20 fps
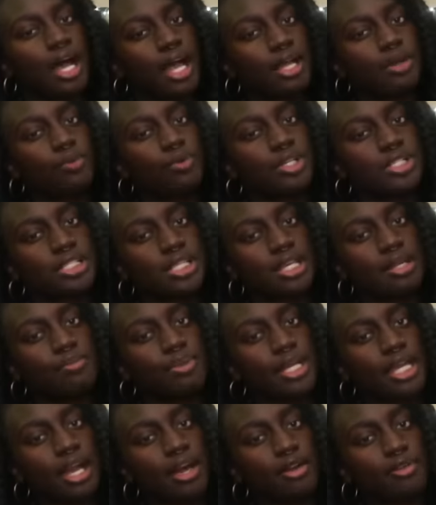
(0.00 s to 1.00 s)
I was gonna
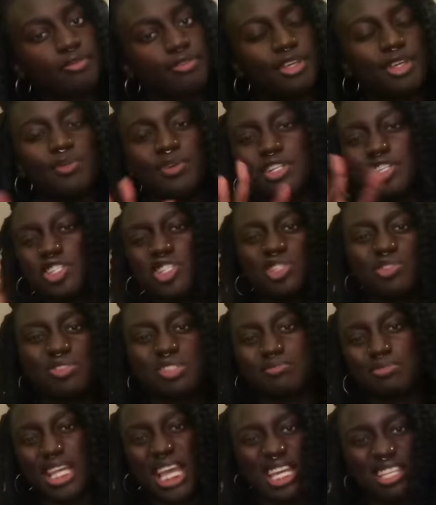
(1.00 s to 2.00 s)
pick out a few and just do
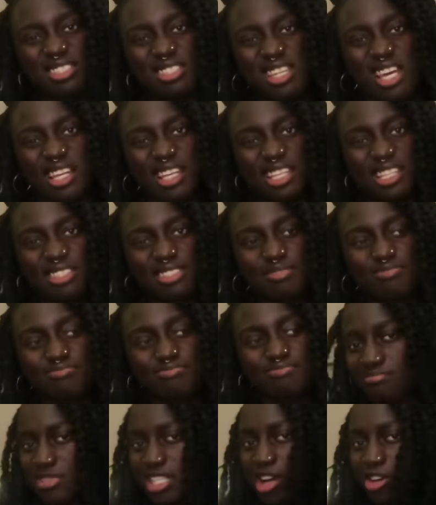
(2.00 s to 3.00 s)
some case studies.
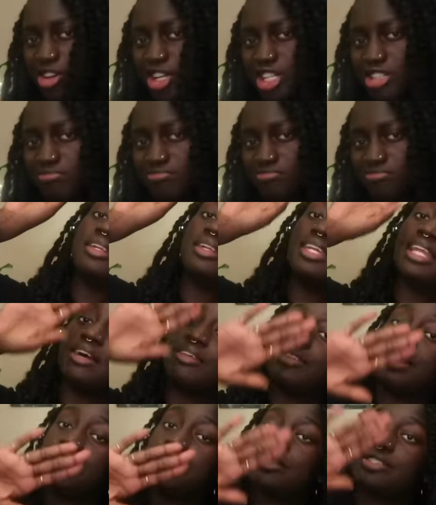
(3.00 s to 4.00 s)
Sound good? Now,
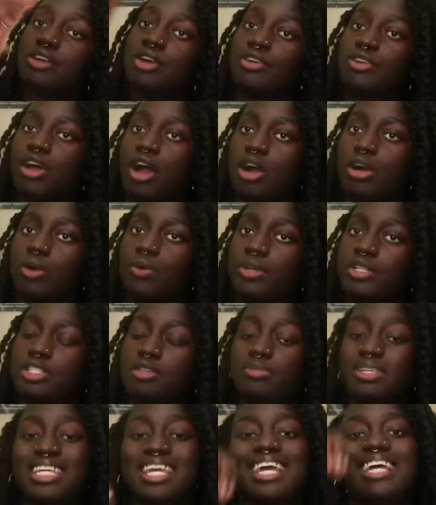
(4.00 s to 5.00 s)
these are not going
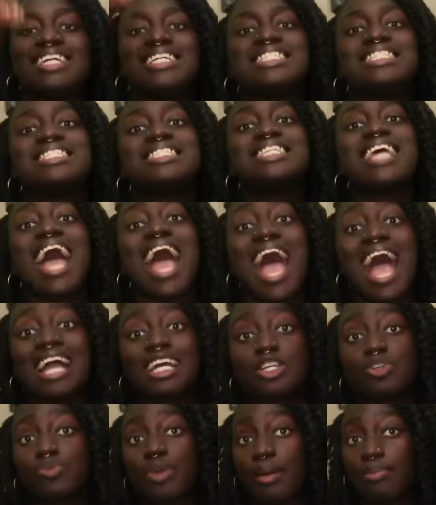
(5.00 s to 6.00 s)
to be
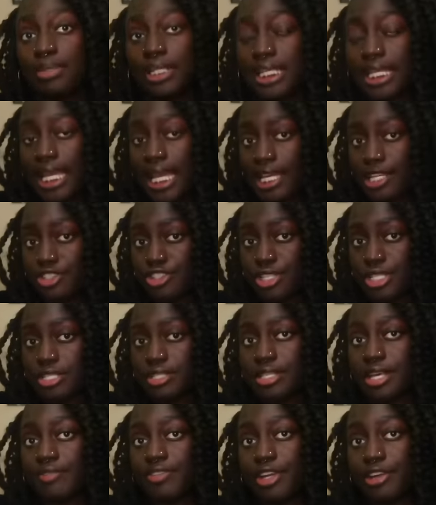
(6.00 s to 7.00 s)
exact
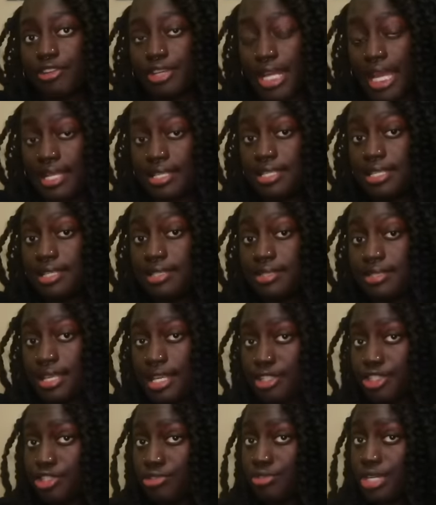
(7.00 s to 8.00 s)
replications of their 19th
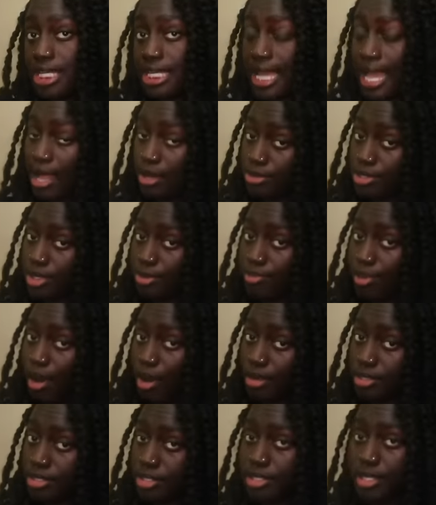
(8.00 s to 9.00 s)
century
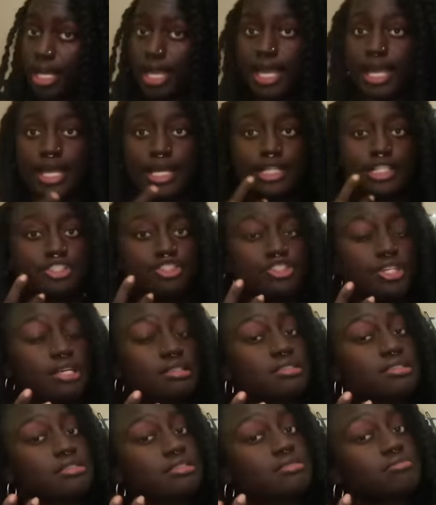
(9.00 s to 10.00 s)
counterparts,
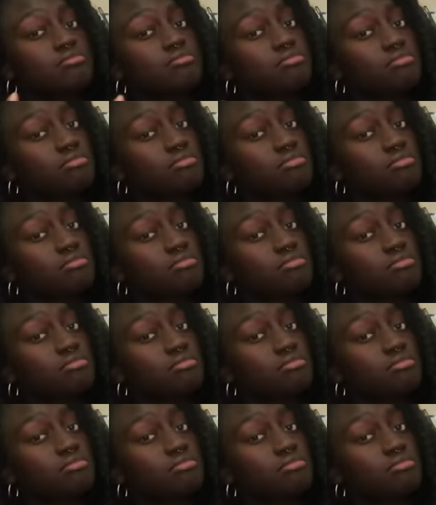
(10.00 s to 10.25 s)
just